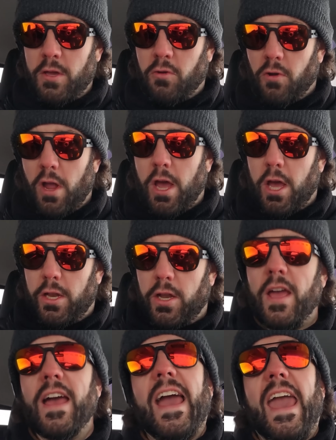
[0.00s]
grade
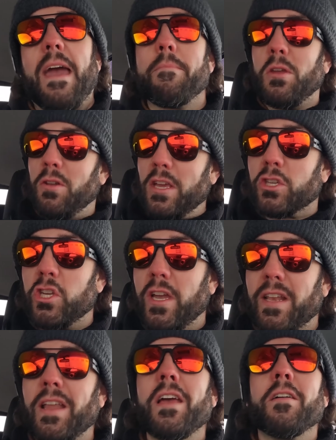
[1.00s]

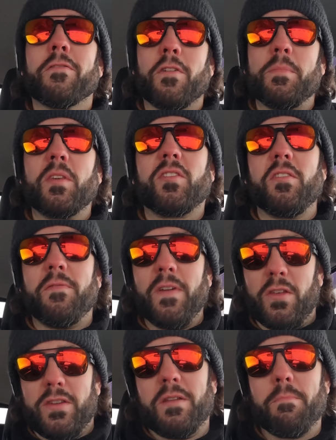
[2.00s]
ammunition from the
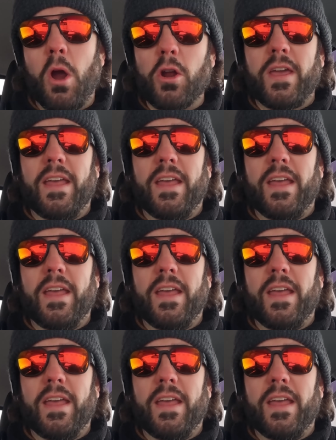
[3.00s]
civilian market.